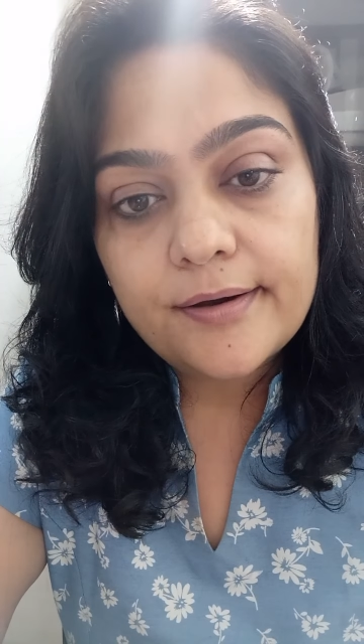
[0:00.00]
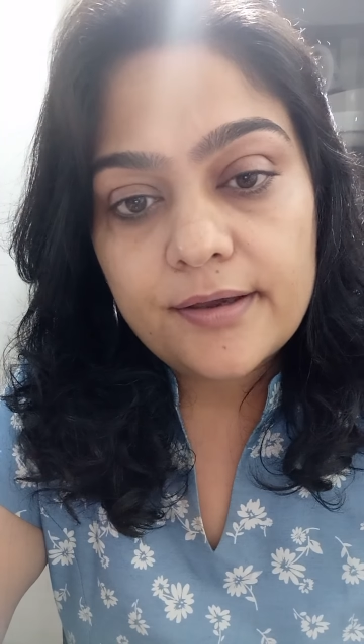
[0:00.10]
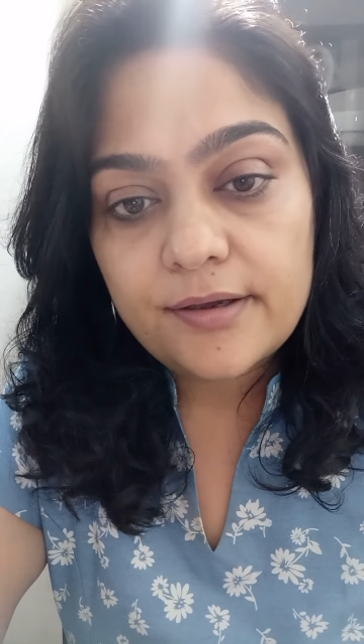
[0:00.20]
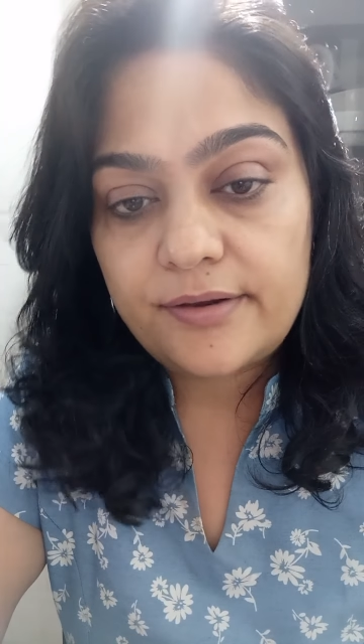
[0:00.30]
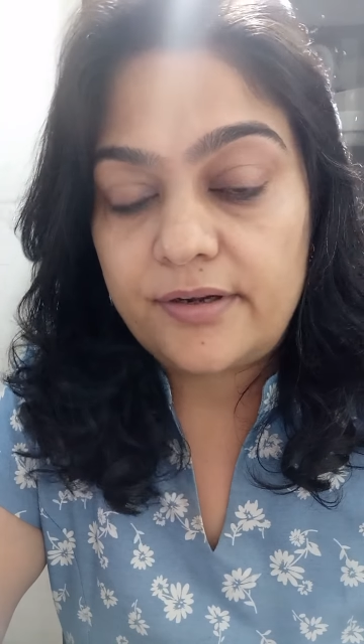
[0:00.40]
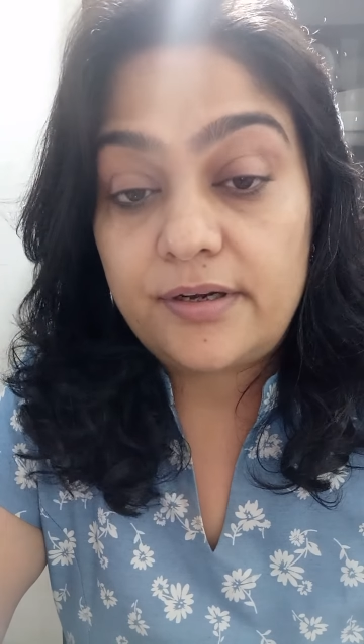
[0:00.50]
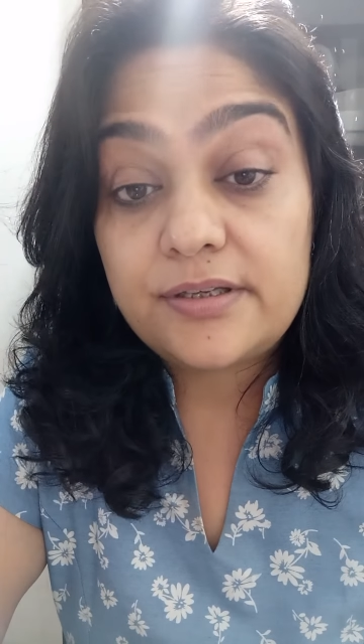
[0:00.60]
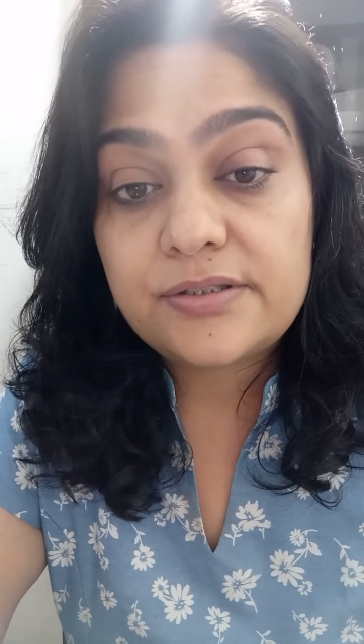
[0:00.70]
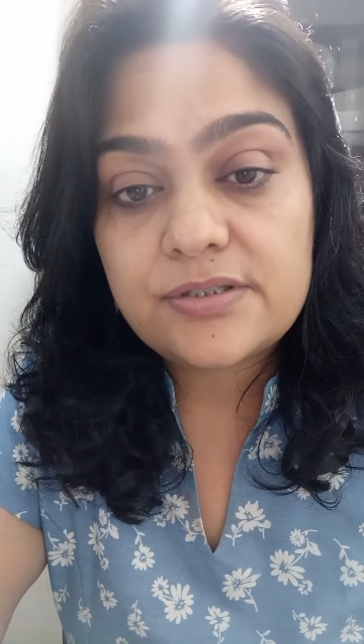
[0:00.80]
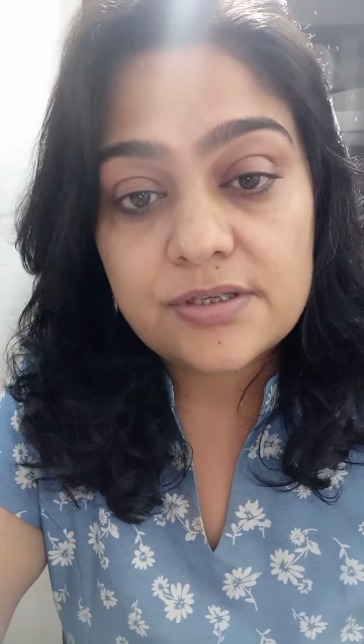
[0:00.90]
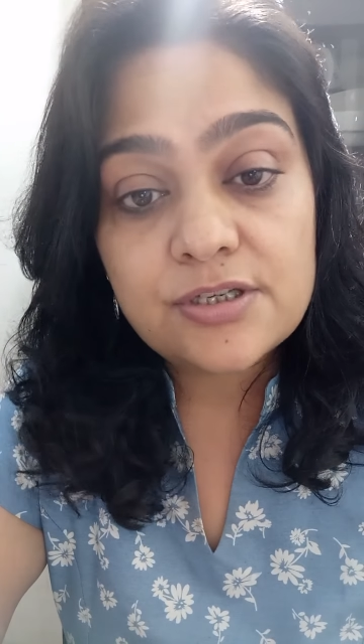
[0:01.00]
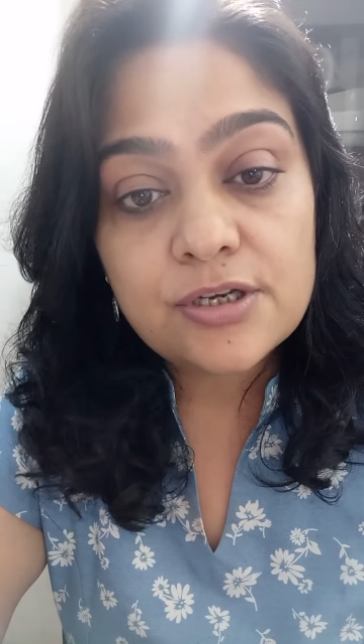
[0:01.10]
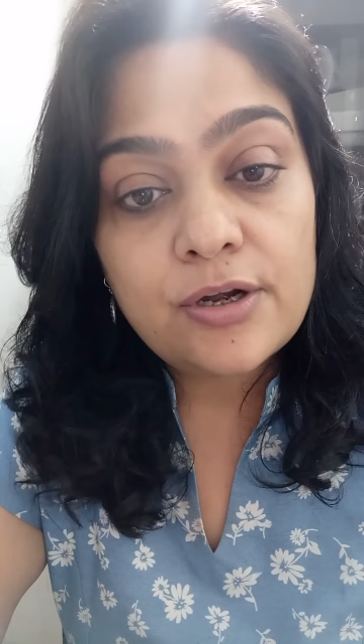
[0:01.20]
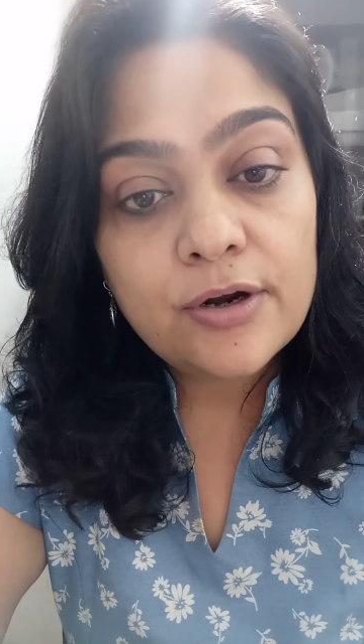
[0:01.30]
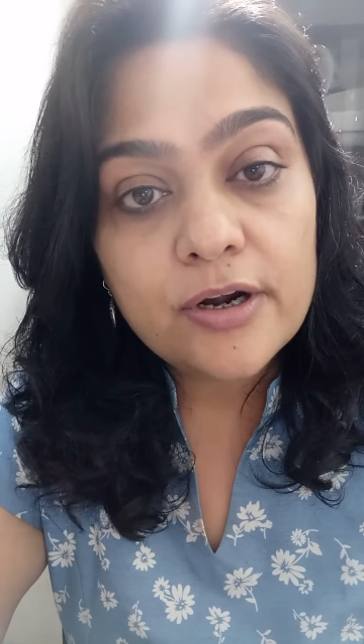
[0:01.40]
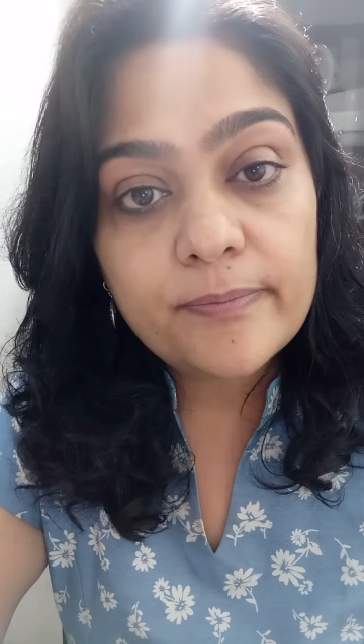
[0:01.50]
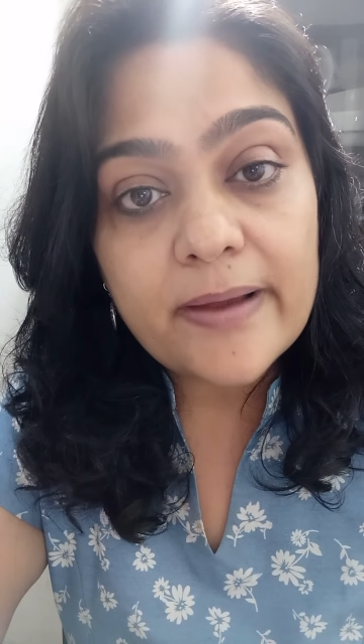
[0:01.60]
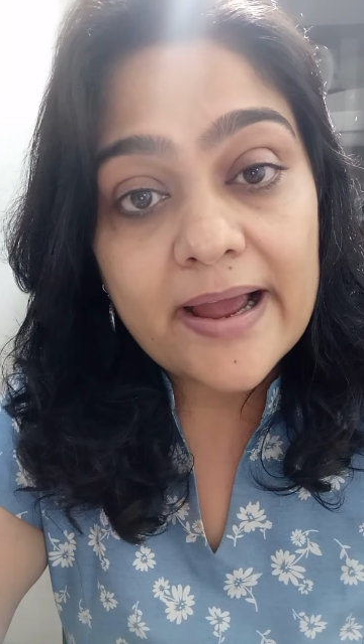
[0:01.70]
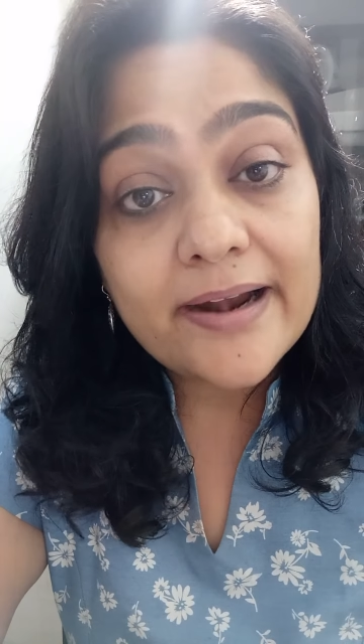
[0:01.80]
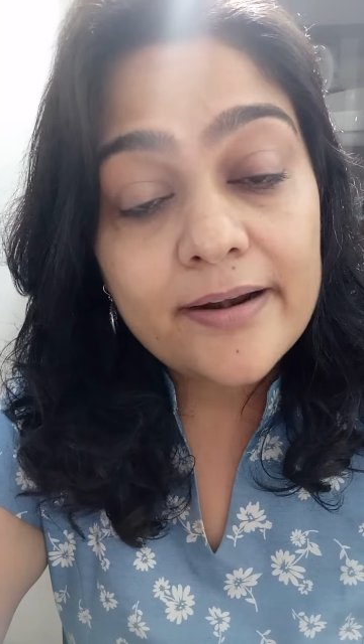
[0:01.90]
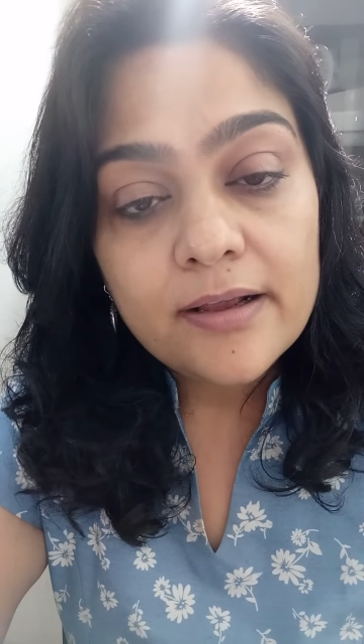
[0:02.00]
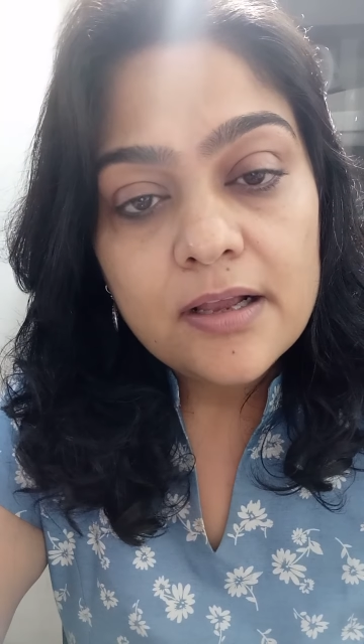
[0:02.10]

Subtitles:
it is still not bad.